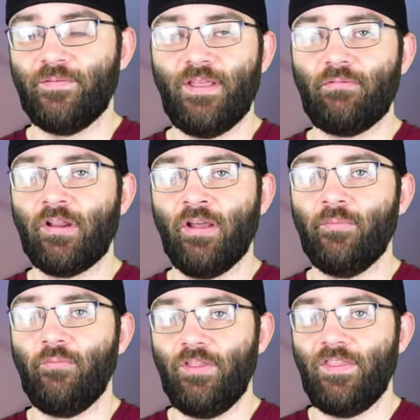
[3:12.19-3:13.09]
and that would
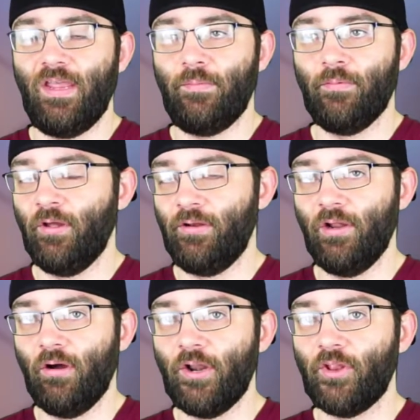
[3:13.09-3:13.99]
come with a
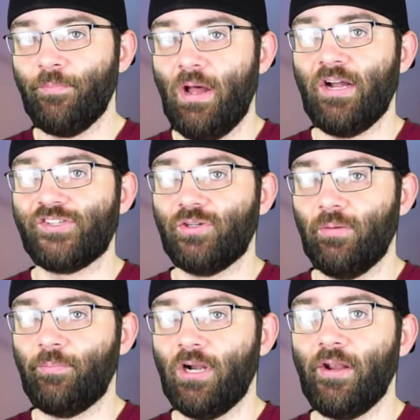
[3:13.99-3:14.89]
another box or
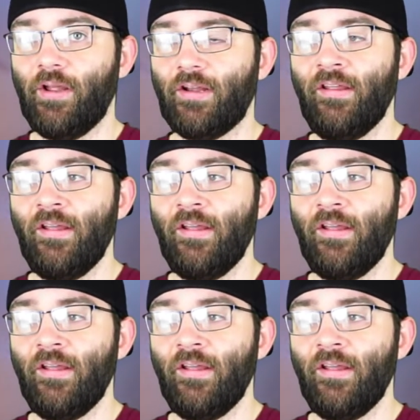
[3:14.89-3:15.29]
a product.